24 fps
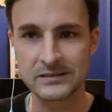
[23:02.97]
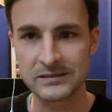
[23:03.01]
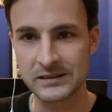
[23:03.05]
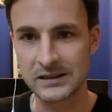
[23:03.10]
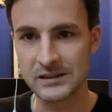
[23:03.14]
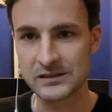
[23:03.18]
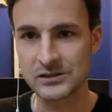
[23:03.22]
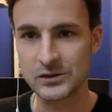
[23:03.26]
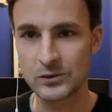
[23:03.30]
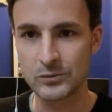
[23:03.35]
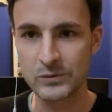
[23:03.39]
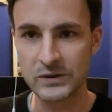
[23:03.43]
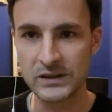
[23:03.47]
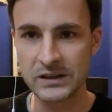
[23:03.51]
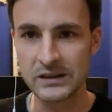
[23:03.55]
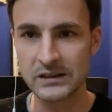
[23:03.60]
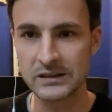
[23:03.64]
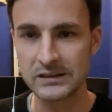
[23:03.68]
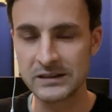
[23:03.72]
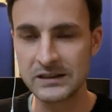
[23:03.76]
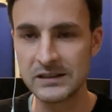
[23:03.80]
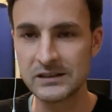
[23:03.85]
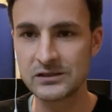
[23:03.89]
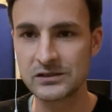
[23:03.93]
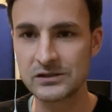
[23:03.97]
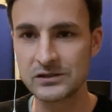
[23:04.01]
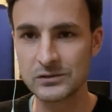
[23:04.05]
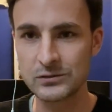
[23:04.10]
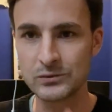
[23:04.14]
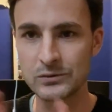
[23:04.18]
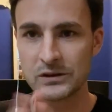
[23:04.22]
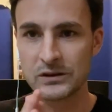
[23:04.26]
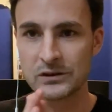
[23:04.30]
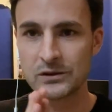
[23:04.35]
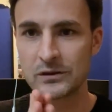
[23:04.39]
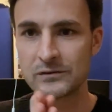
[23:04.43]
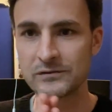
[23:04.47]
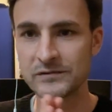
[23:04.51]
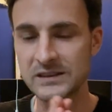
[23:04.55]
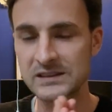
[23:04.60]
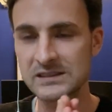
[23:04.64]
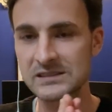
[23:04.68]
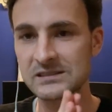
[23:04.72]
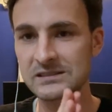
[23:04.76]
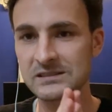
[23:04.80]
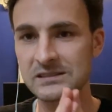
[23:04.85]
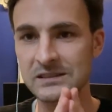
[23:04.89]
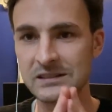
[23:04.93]
Yeah, so we need to
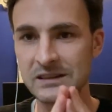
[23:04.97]
convince